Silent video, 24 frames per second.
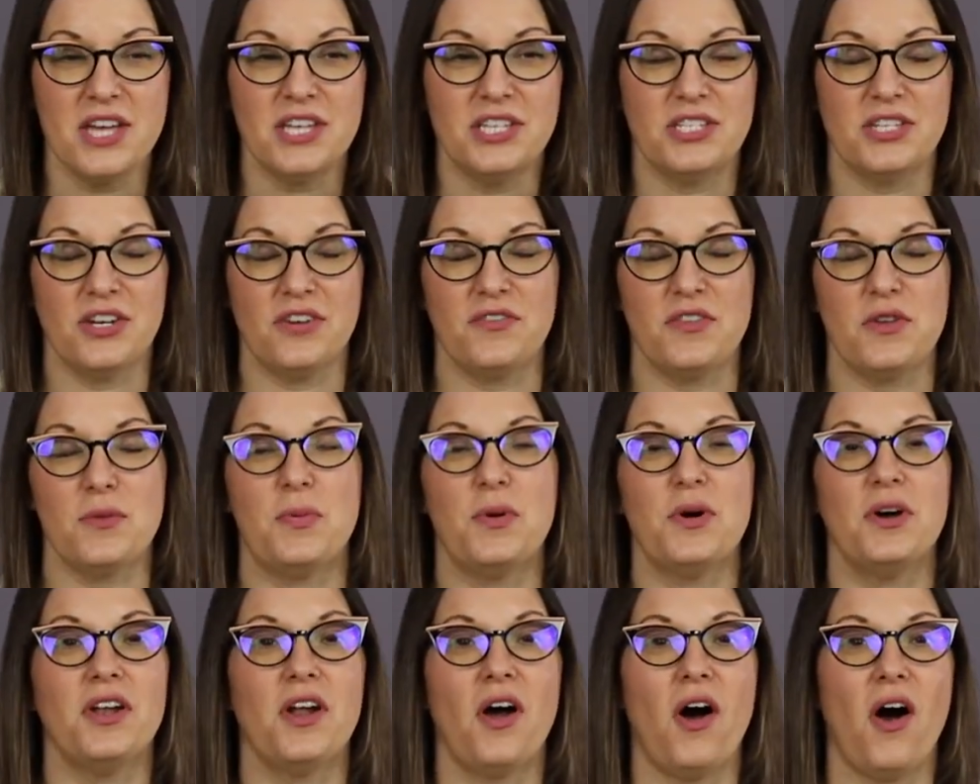So if you
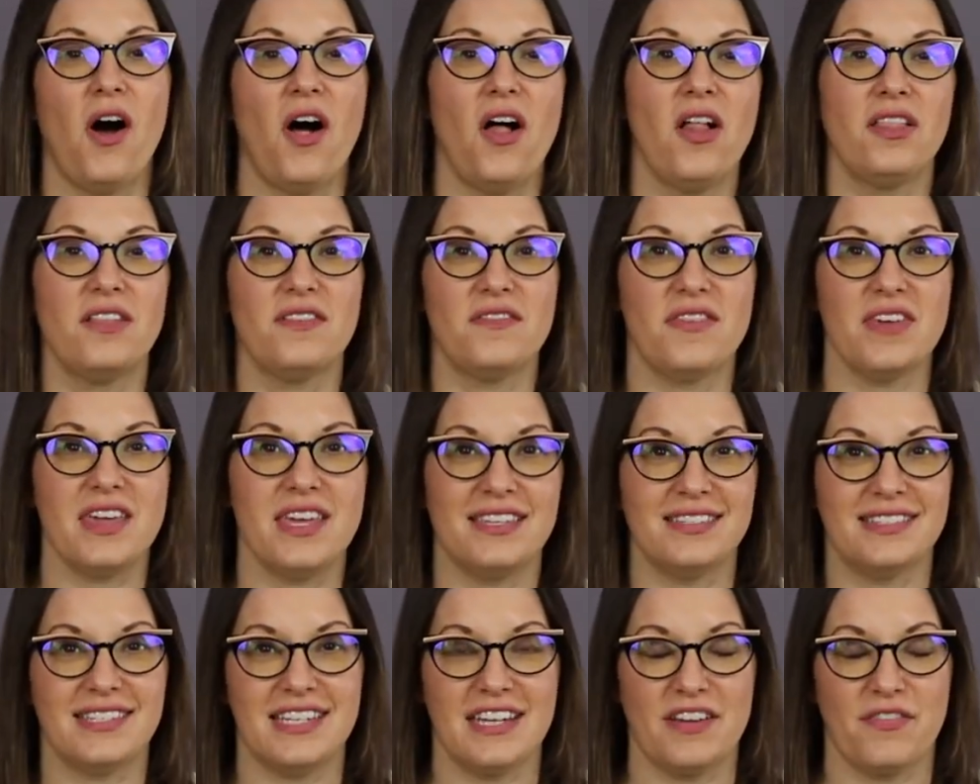put all of
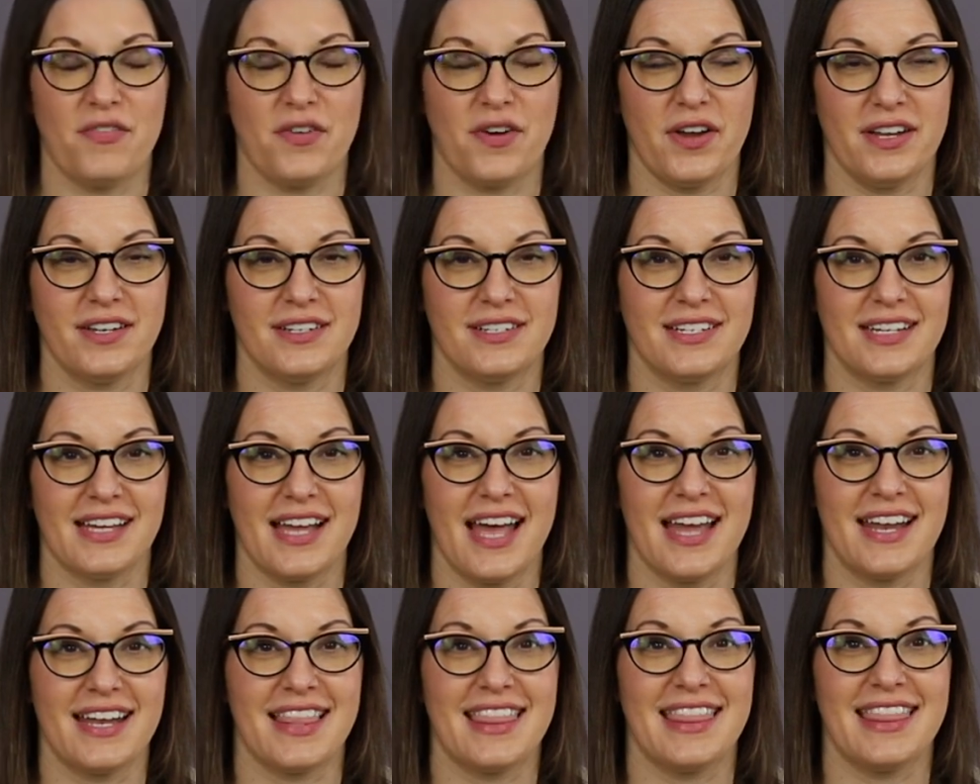these different
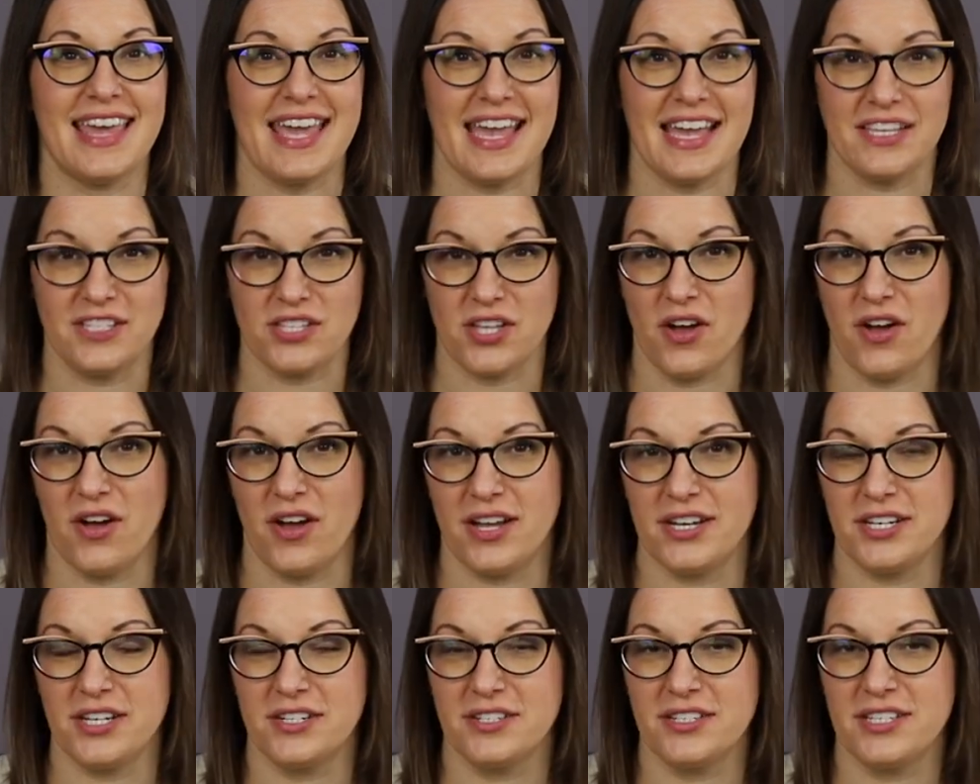kind of things
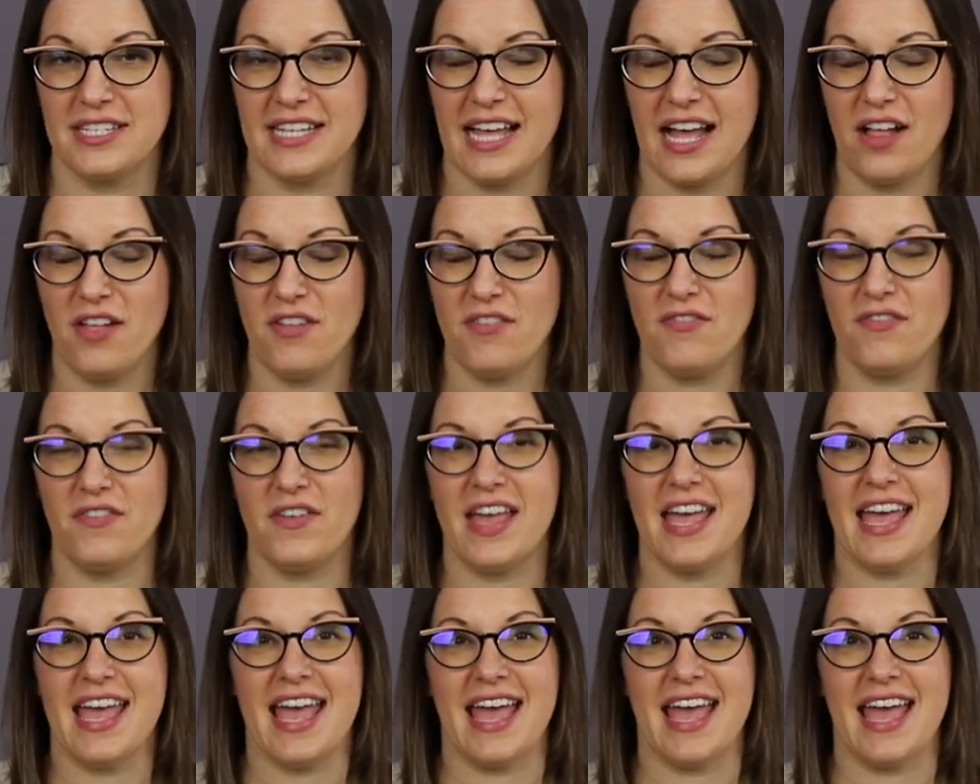on yourself